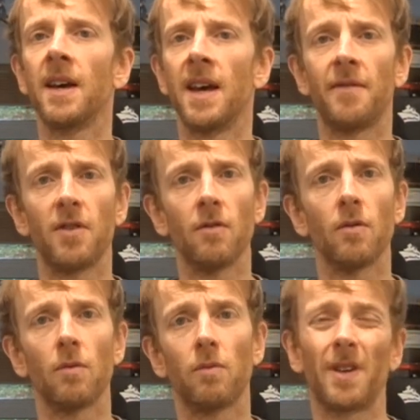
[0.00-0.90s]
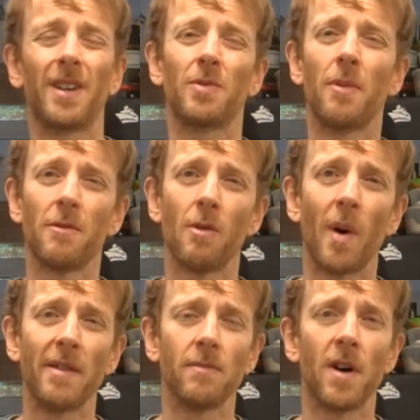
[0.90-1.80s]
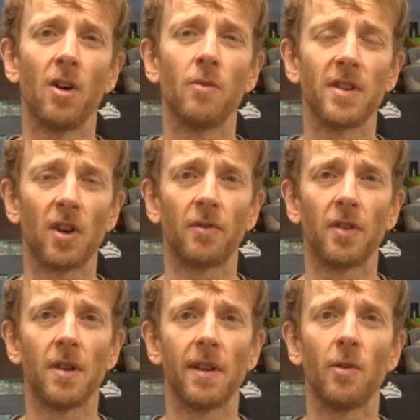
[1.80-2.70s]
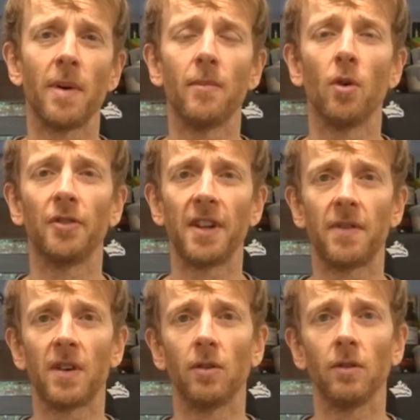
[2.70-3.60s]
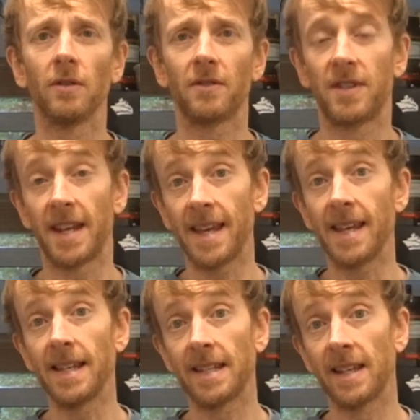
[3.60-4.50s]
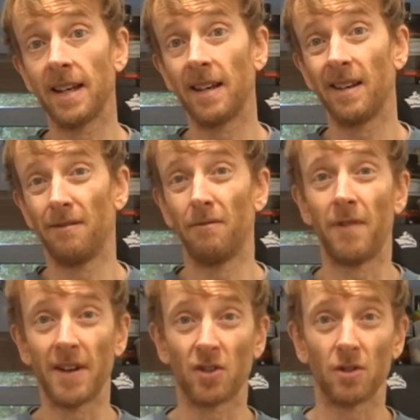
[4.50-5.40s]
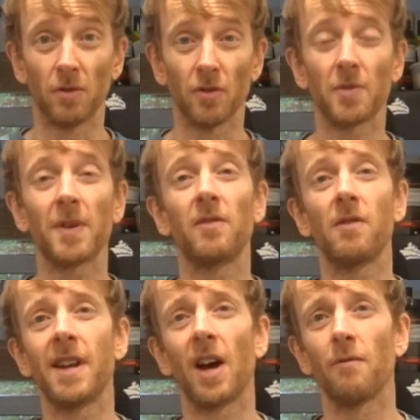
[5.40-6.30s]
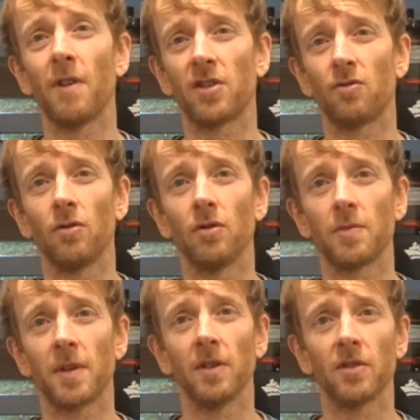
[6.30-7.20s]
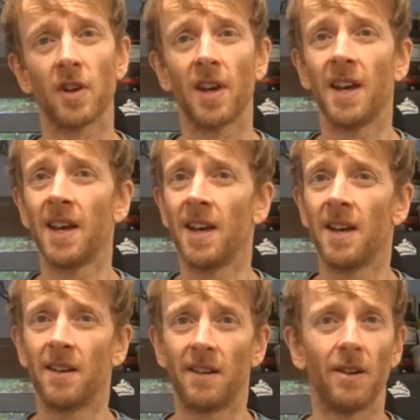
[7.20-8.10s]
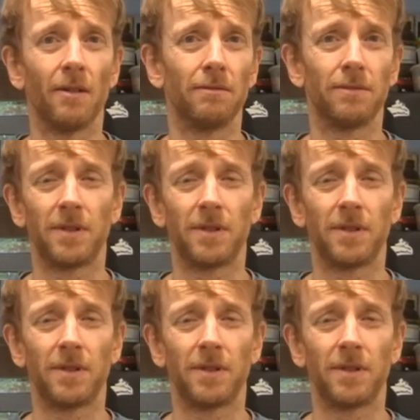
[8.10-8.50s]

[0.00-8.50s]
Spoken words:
Because when we're away from home, it's often a little bit more difficult to eat vegetables, especially if you're eating out in restaurants, because you know